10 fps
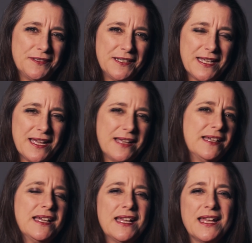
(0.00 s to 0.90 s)
Okay,
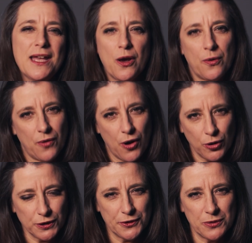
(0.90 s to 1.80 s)

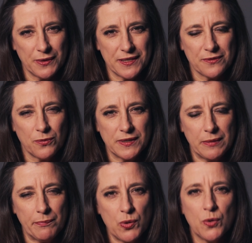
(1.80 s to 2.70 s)
hold on to it. What's
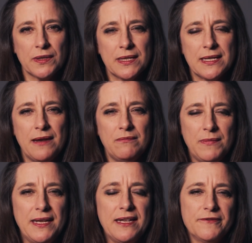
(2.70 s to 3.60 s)
important and
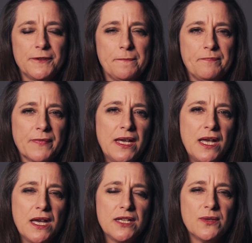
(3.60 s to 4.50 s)
meaningful.
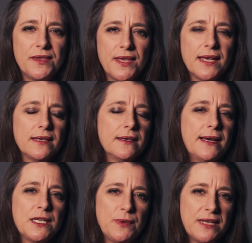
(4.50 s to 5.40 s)
So I think
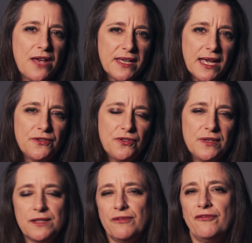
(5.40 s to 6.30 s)
as we navigate through
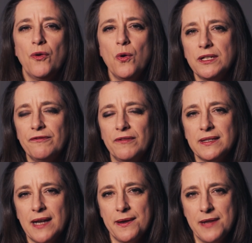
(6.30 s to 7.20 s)
these 4 different
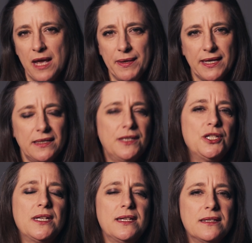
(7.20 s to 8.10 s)
dynamic
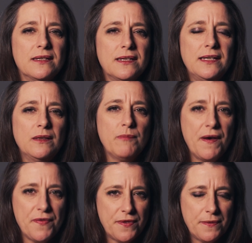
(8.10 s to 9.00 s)
energies in the
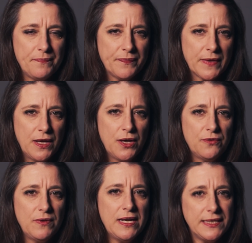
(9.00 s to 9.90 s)
month,
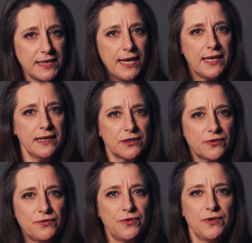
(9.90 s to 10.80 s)
really taking us
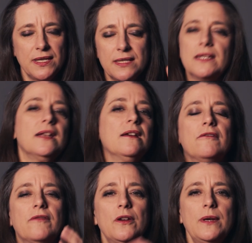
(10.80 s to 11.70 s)
through these
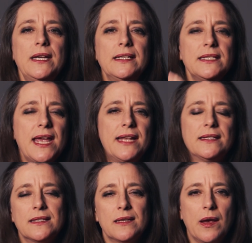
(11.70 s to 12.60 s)
very
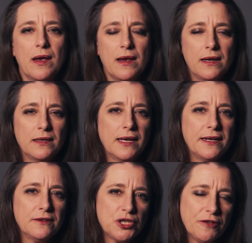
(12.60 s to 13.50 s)
intense
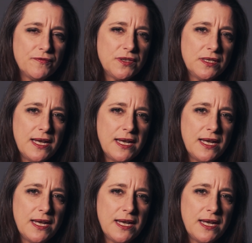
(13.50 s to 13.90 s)
kind of shifts in